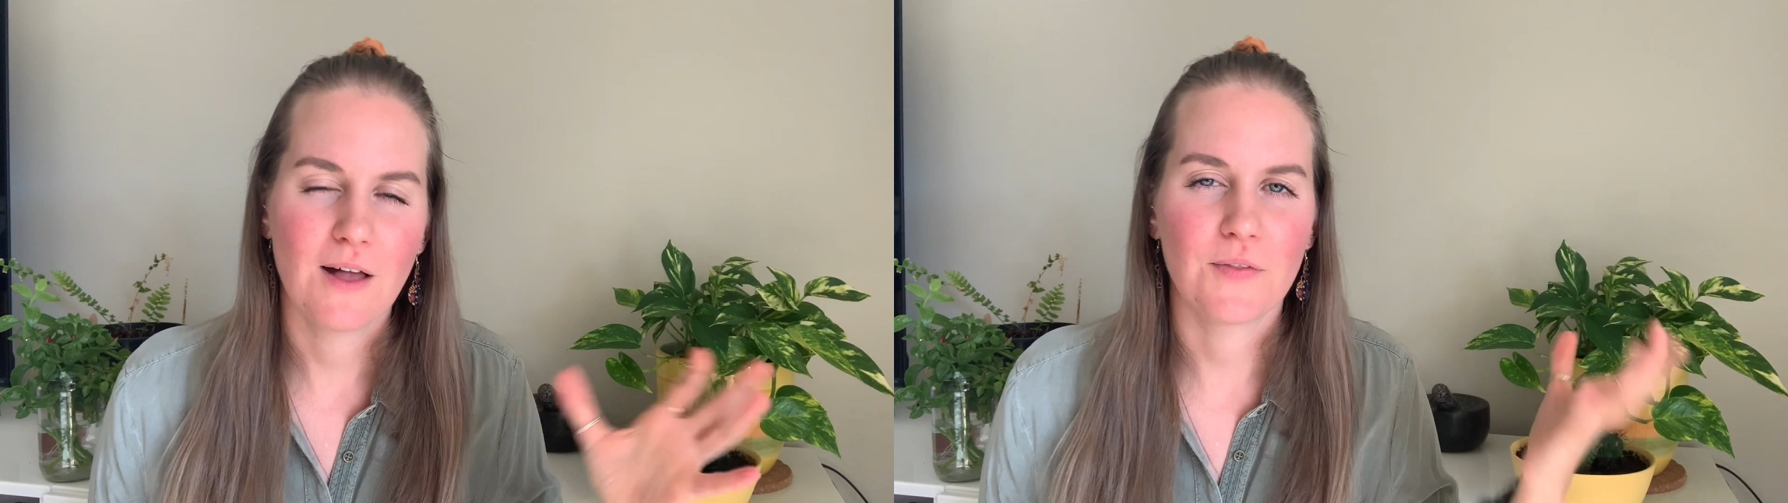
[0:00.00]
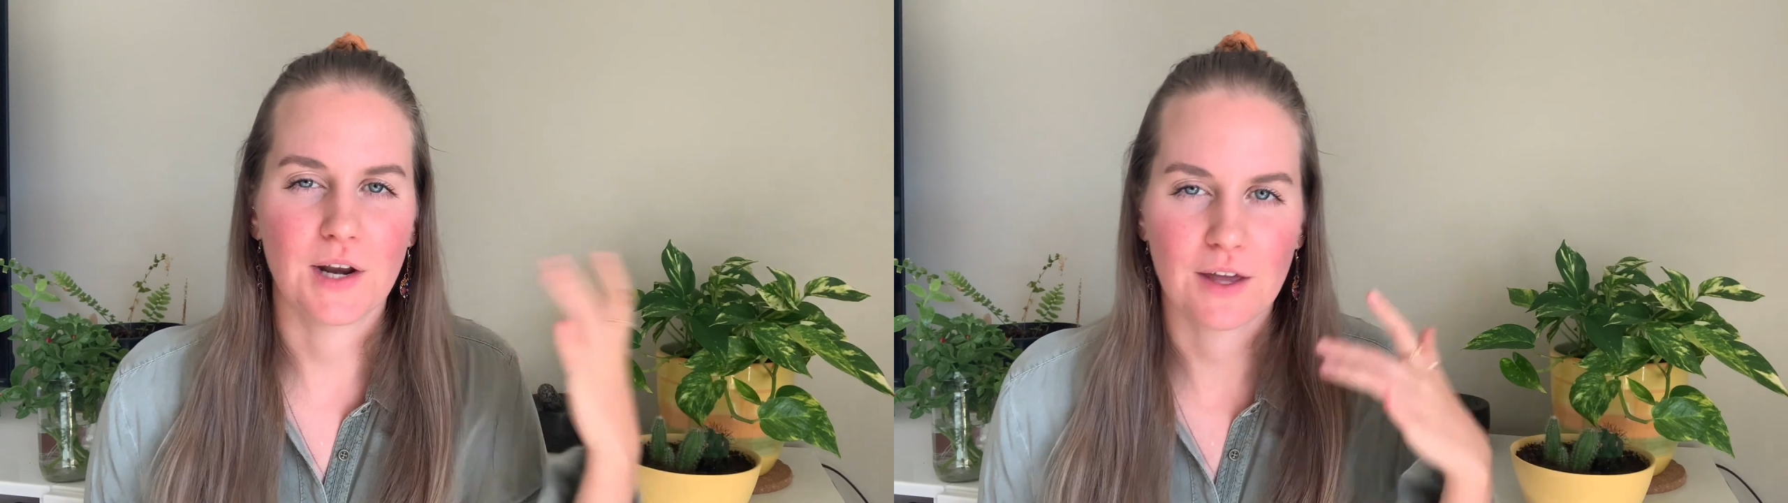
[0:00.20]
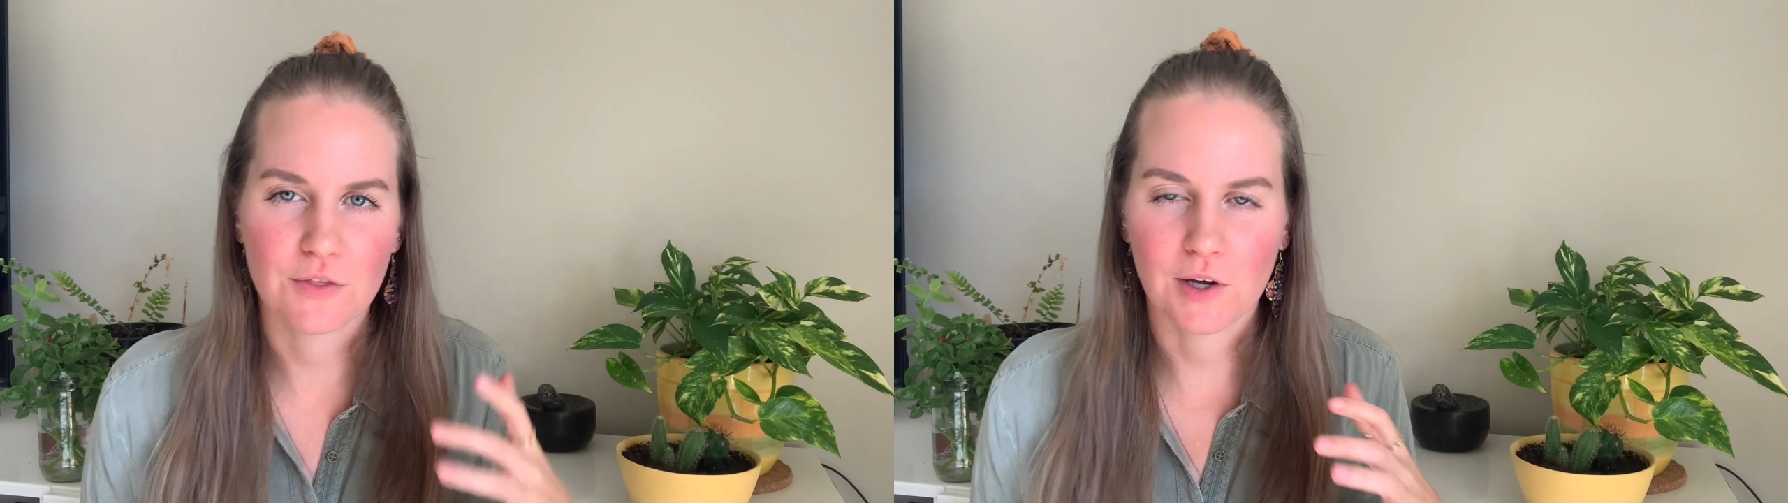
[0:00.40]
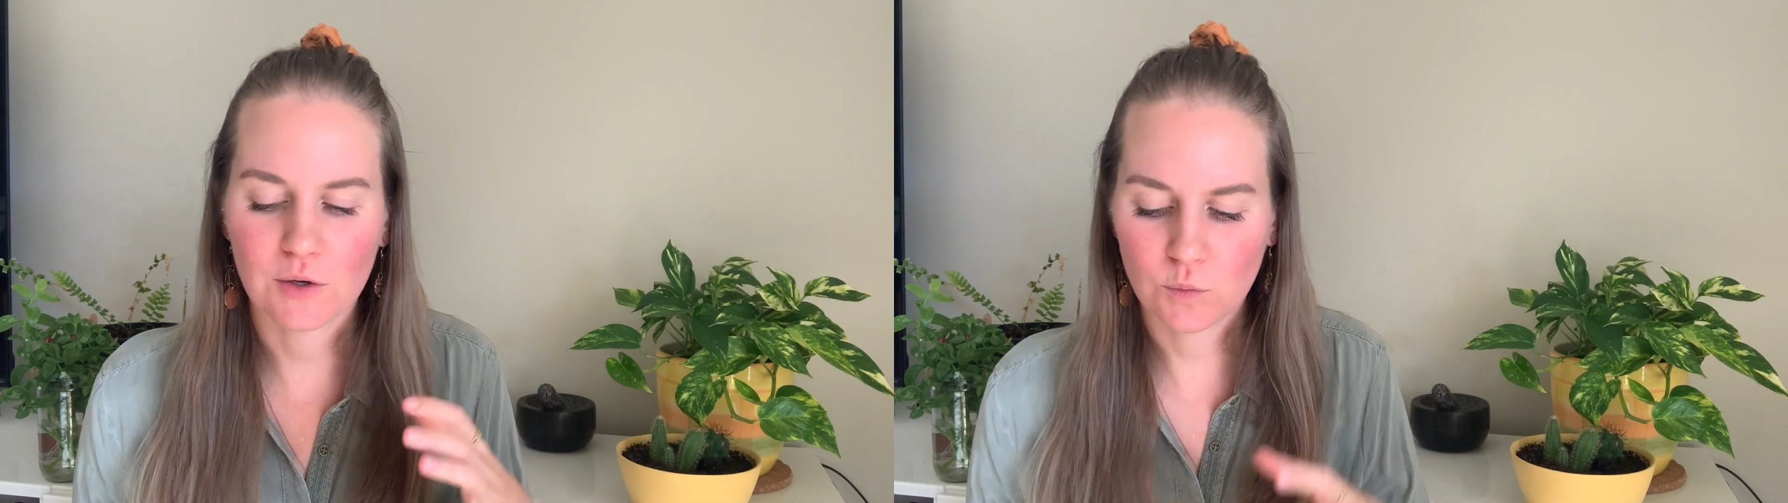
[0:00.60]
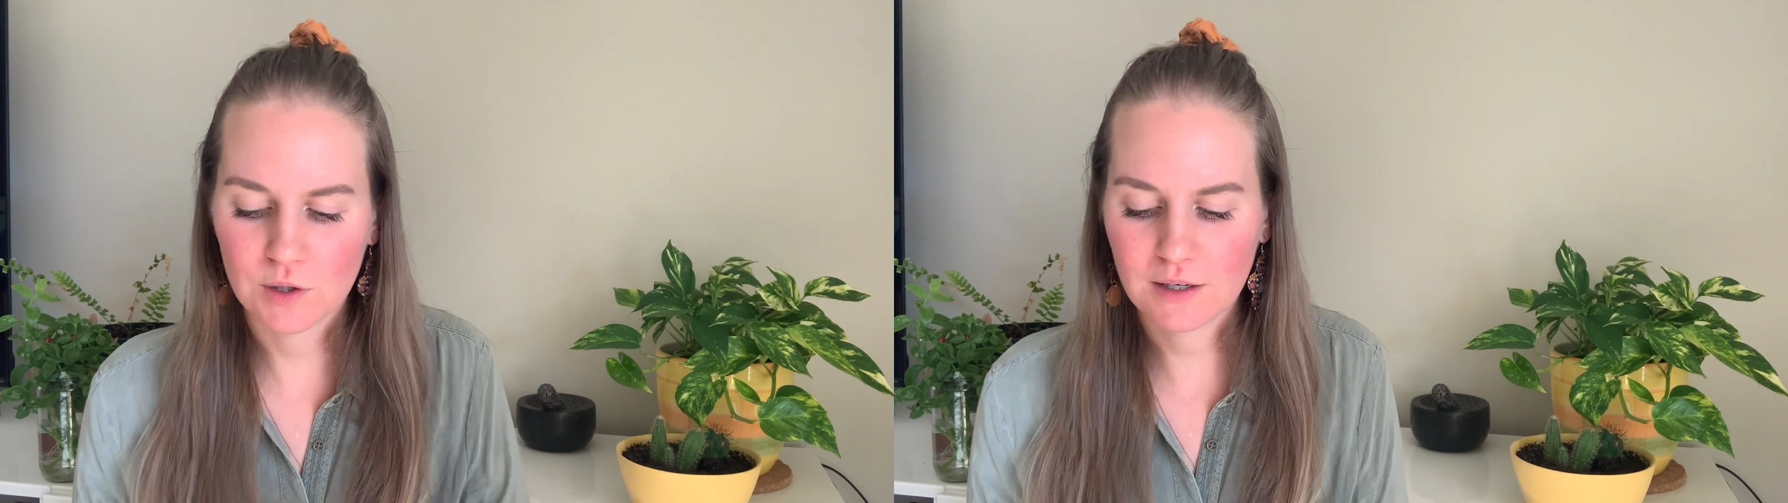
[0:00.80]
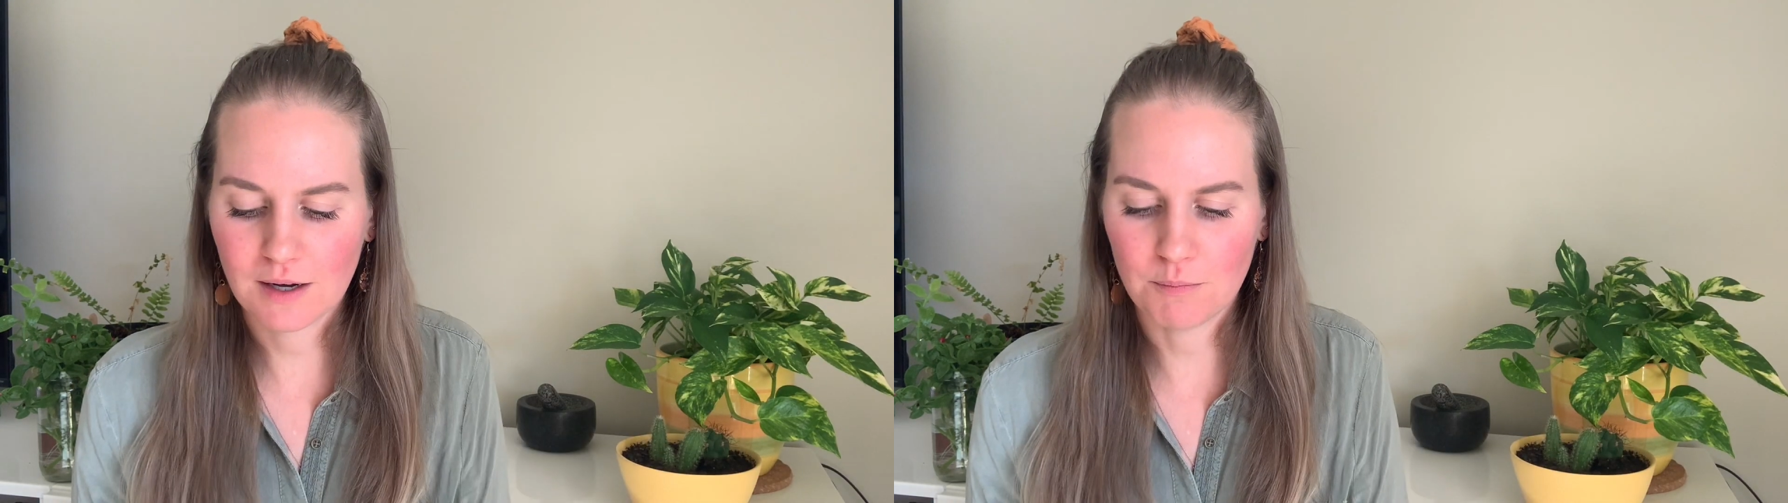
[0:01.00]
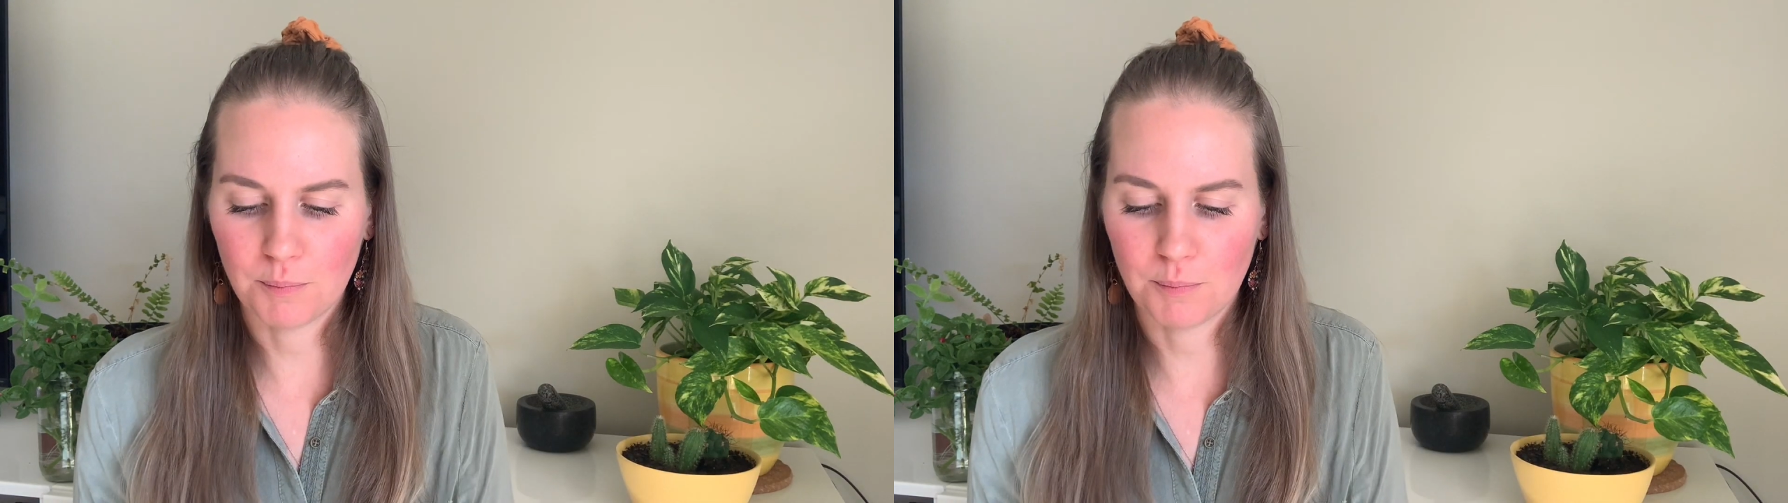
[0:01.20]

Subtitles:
than I thought it would.